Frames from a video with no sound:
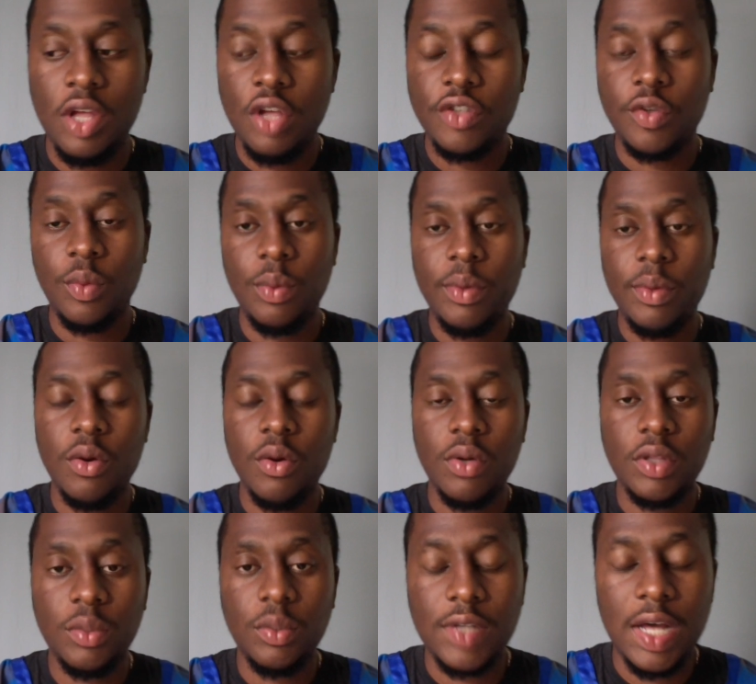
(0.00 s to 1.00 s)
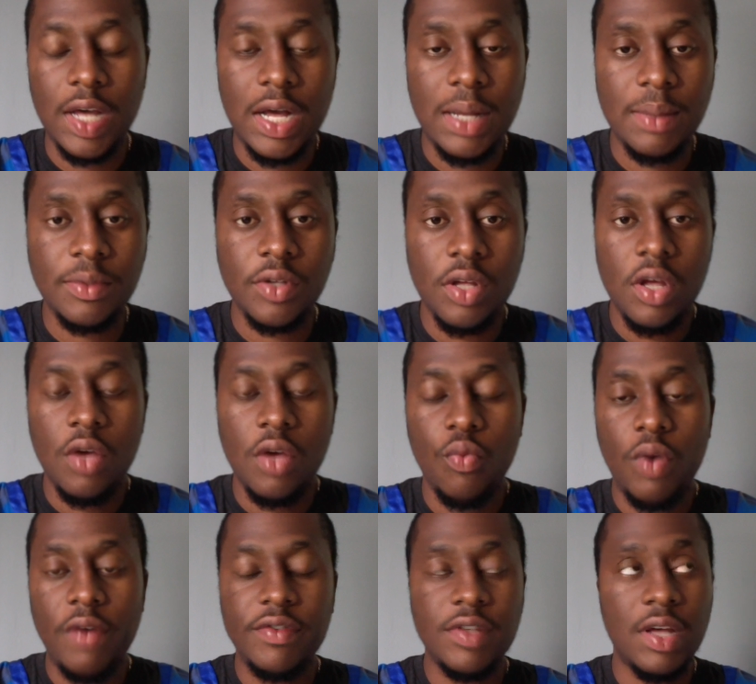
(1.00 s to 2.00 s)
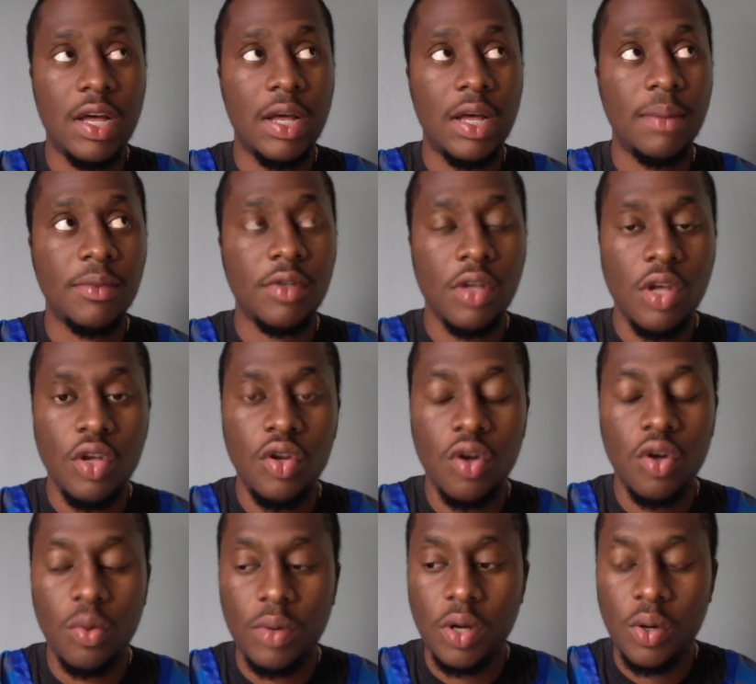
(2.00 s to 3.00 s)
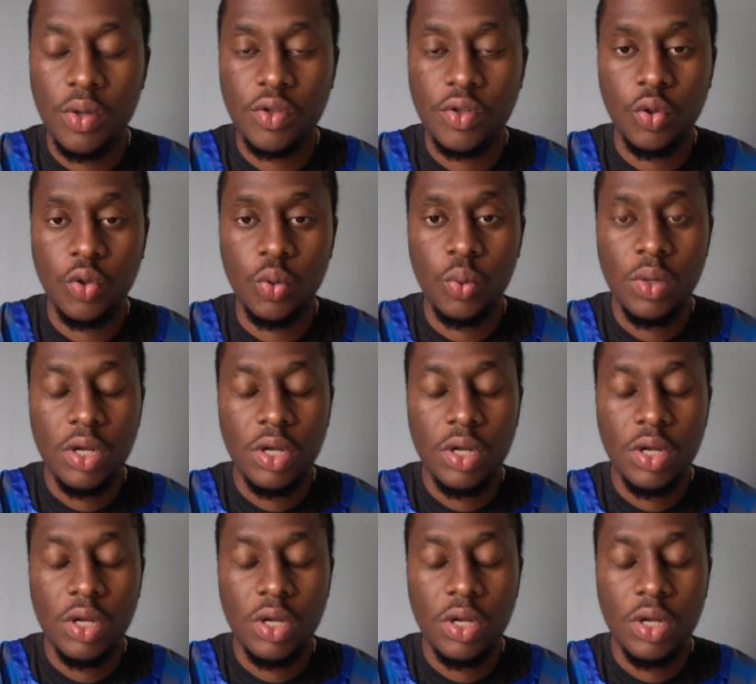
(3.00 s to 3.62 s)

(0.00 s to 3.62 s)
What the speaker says: So when we're going through times, rough times, we're going through